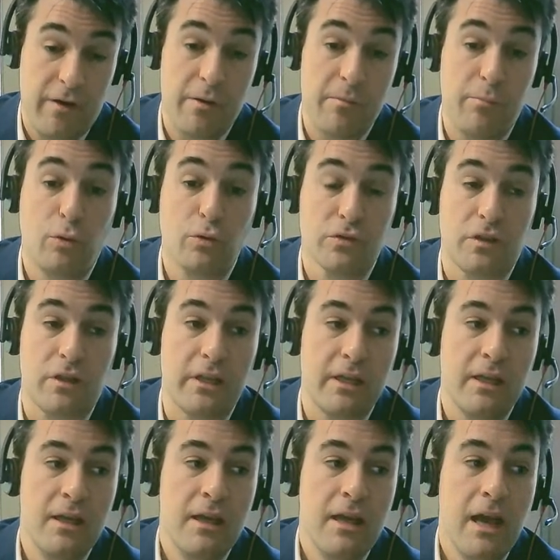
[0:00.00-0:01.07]
very
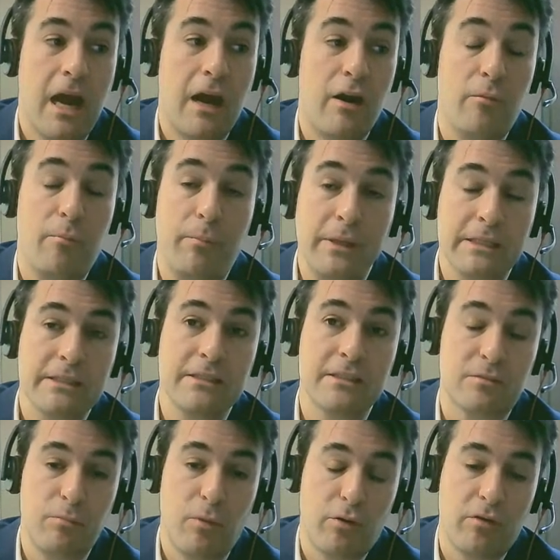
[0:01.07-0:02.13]
importantly, are our
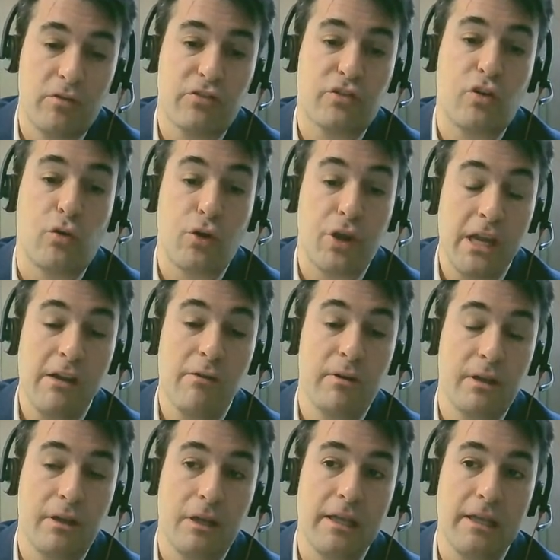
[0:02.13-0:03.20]
business models
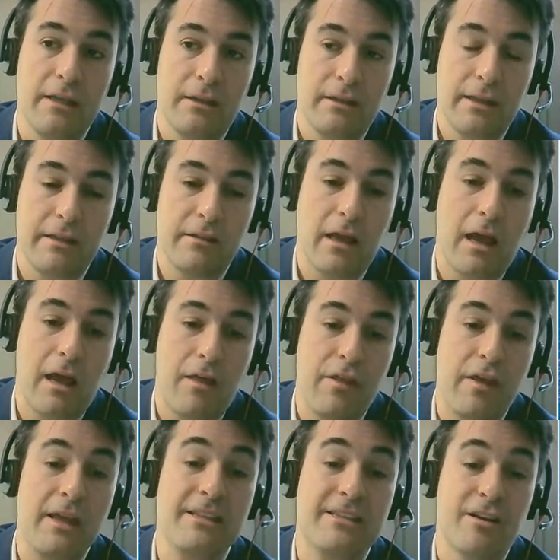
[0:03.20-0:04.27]
coherently, are
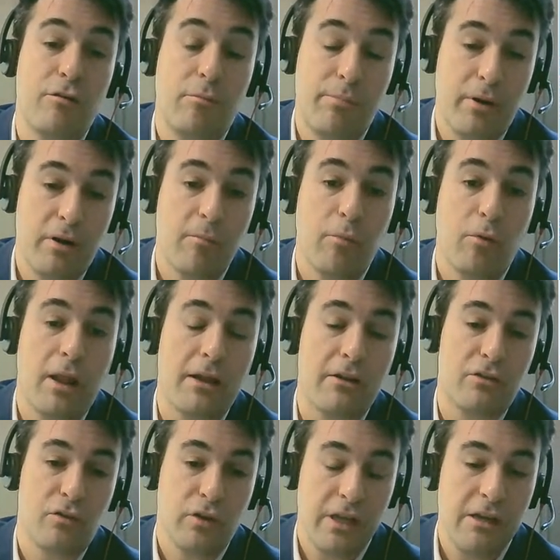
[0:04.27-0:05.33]
they interoperable
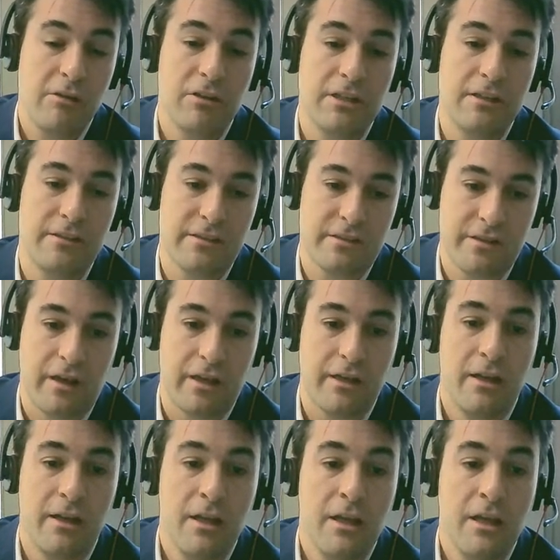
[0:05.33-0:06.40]
and coherently
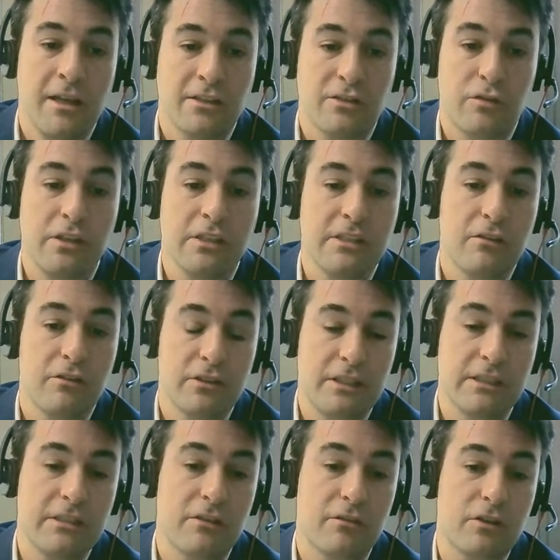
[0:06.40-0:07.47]
designed? So these are
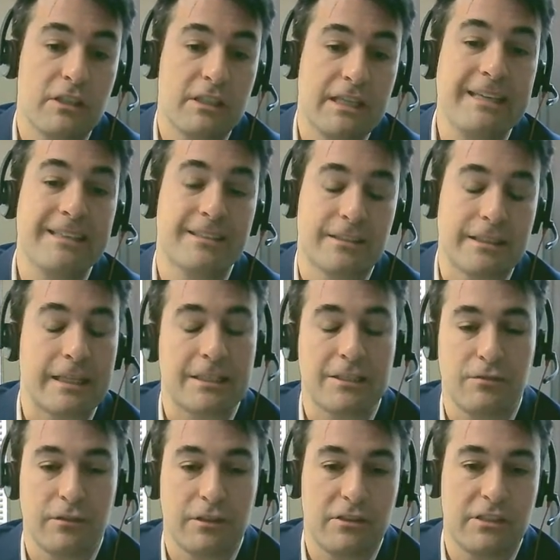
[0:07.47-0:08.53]
key
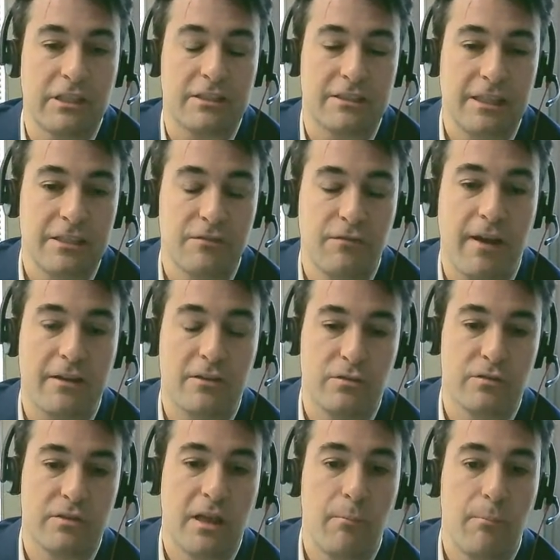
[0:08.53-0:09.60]
success
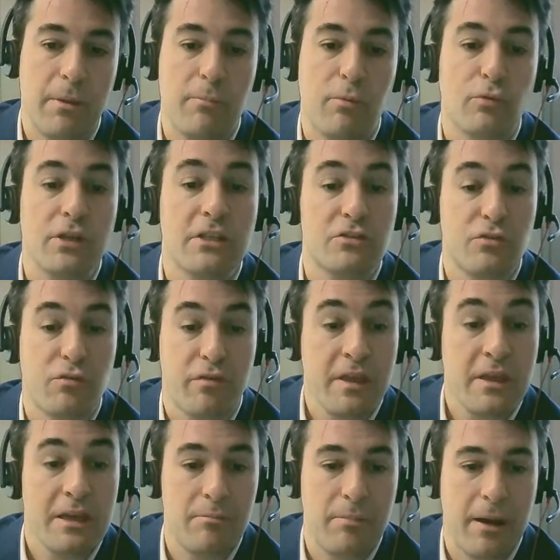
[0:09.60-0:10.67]
factors that people need to
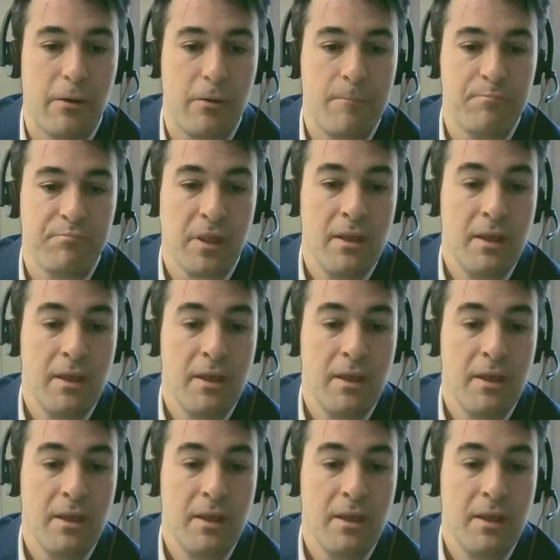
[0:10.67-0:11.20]
think about.